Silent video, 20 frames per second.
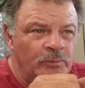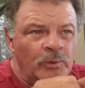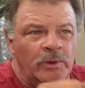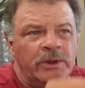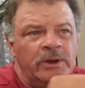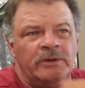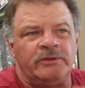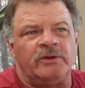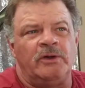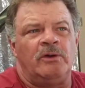
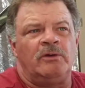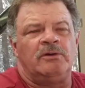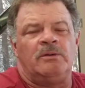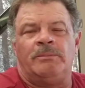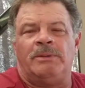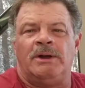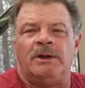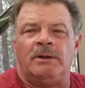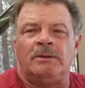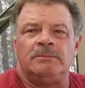we're going to talk
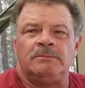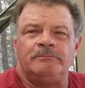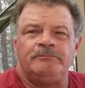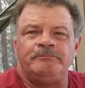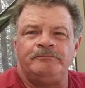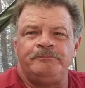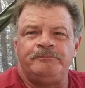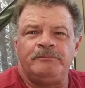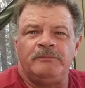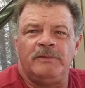about
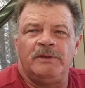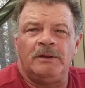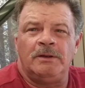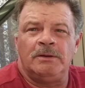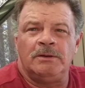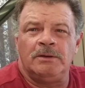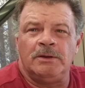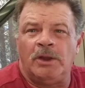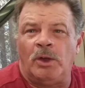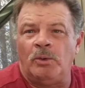
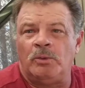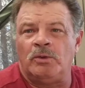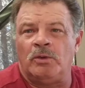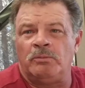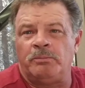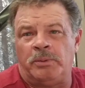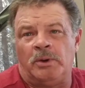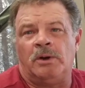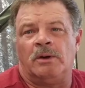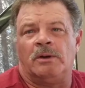
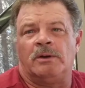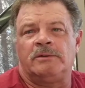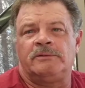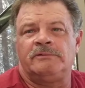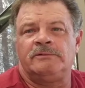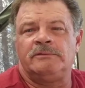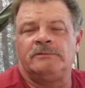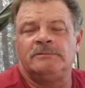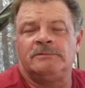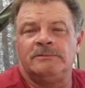local
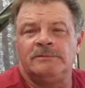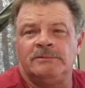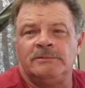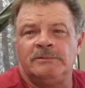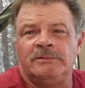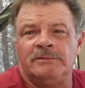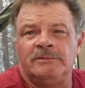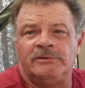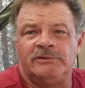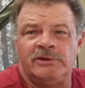parks,
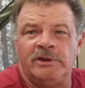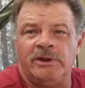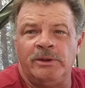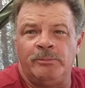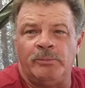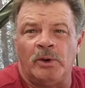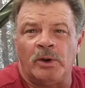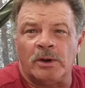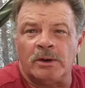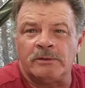
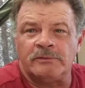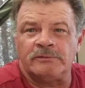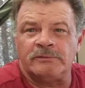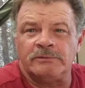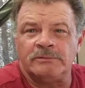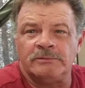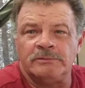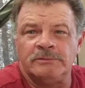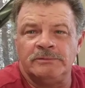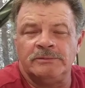city
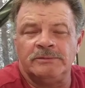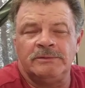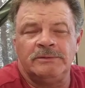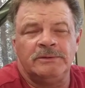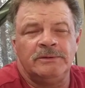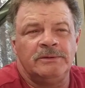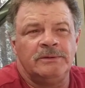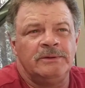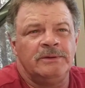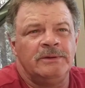parks.
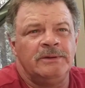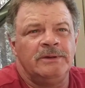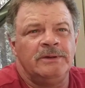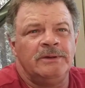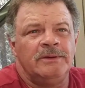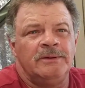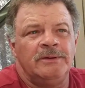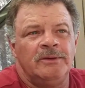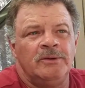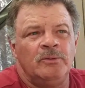
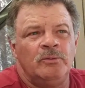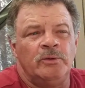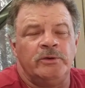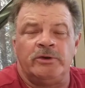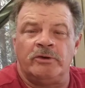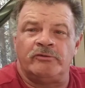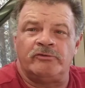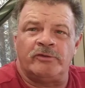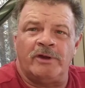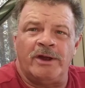
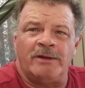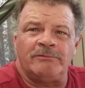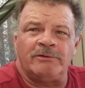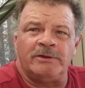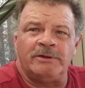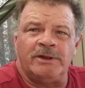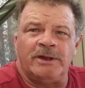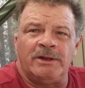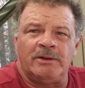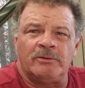When you're
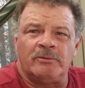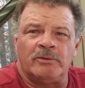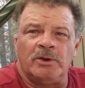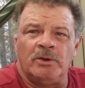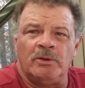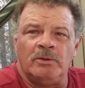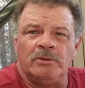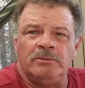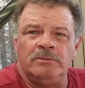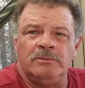traveling down the
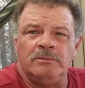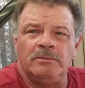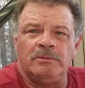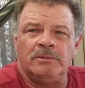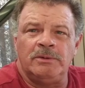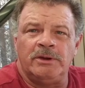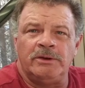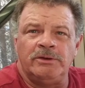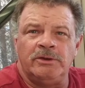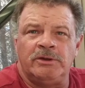road
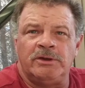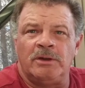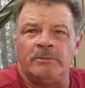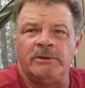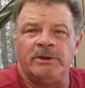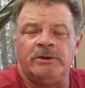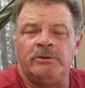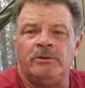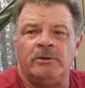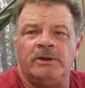and you
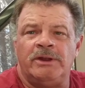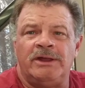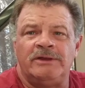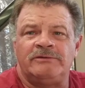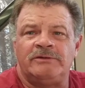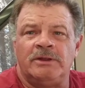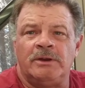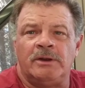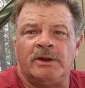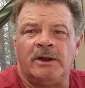come into a
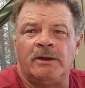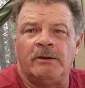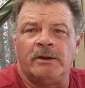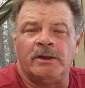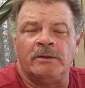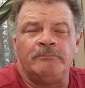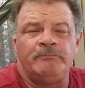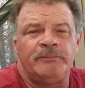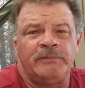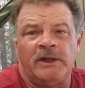nice little
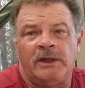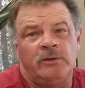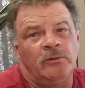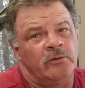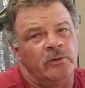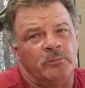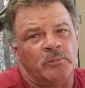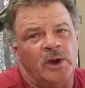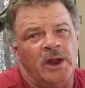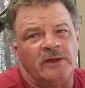area, I
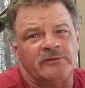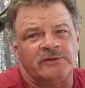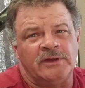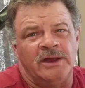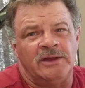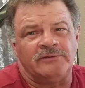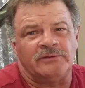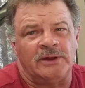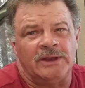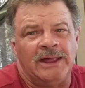know
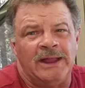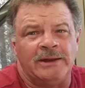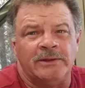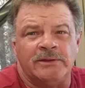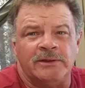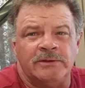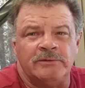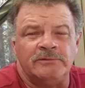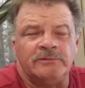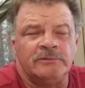Nebraska has a lot
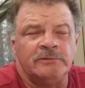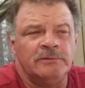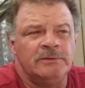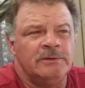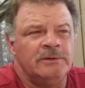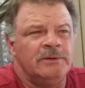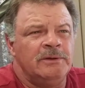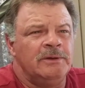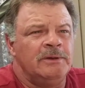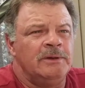of these,
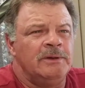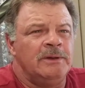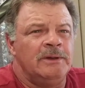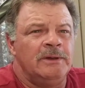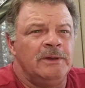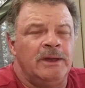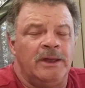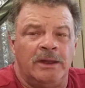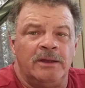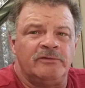
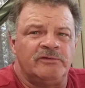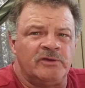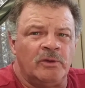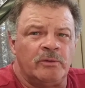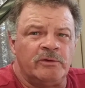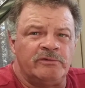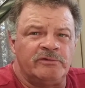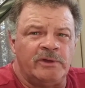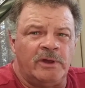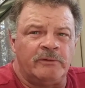and
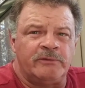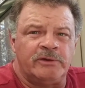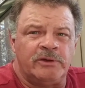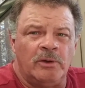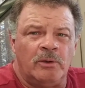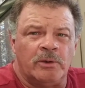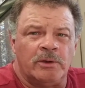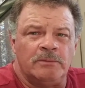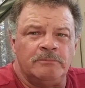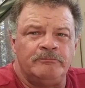so does South
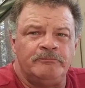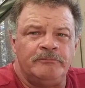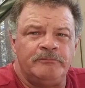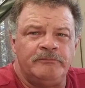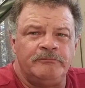Dakota.